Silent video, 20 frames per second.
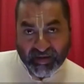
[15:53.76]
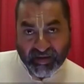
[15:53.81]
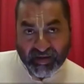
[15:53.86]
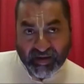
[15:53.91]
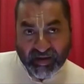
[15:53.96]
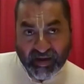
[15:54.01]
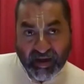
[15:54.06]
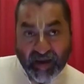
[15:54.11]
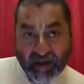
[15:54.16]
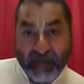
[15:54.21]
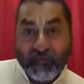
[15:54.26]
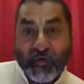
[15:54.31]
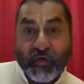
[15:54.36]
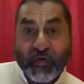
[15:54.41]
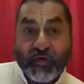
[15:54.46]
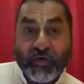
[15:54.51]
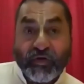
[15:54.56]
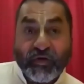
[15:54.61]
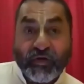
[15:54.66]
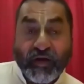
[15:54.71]
And
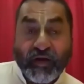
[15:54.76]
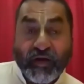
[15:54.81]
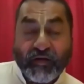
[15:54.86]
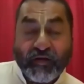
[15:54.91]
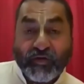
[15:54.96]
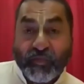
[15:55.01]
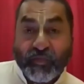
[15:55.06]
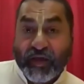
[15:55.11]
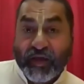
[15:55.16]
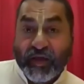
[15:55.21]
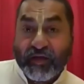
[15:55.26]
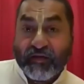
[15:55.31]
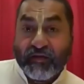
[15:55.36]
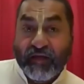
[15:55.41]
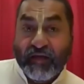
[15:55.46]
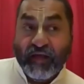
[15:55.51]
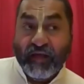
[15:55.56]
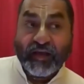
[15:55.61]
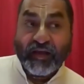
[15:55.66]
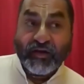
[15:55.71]
for
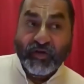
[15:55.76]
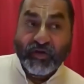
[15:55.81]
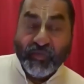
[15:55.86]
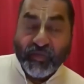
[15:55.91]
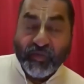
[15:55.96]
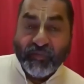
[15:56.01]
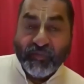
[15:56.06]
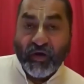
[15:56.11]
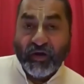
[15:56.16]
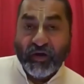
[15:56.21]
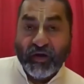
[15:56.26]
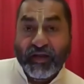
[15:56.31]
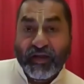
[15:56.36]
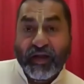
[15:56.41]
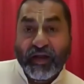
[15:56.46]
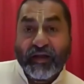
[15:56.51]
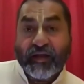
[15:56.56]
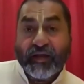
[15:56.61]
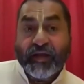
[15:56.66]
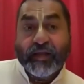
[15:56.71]
nothing to be beyond
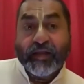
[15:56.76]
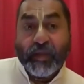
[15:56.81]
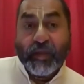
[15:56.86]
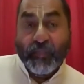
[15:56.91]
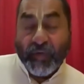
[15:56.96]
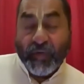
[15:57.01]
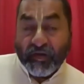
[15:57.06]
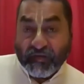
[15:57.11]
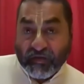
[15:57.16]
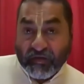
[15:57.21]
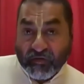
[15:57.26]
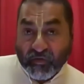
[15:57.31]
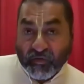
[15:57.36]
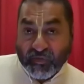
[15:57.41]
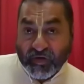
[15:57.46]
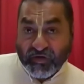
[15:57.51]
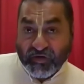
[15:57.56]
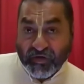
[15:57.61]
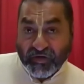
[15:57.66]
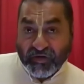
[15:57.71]
that, the person whom
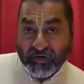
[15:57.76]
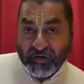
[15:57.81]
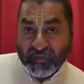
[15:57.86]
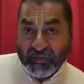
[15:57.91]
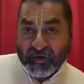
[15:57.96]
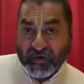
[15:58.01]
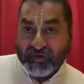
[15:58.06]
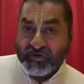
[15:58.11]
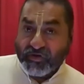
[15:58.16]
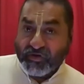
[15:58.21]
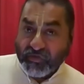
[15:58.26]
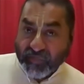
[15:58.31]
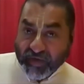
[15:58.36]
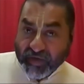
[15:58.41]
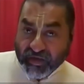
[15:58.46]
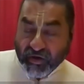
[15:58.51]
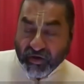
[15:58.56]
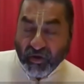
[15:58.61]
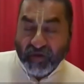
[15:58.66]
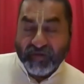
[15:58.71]
you're talking about should be
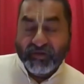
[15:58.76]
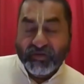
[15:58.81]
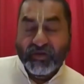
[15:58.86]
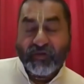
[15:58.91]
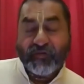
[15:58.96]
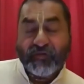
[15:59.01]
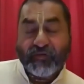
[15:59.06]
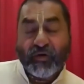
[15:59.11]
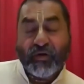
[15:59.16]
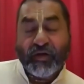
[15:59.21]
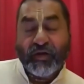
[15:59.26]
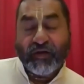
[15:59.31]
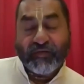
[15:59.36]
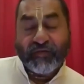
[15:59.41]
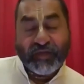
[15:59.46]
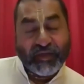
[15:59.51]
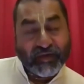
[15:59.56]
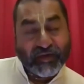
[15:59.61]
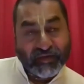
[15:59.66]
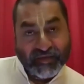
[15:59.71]
the origin of all
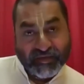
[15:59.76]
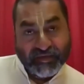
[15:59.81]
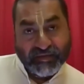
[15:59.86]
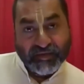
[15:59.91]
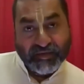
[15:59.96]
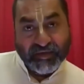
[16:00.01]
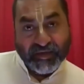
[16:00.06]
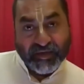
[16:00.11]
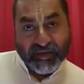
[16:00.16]
avatars.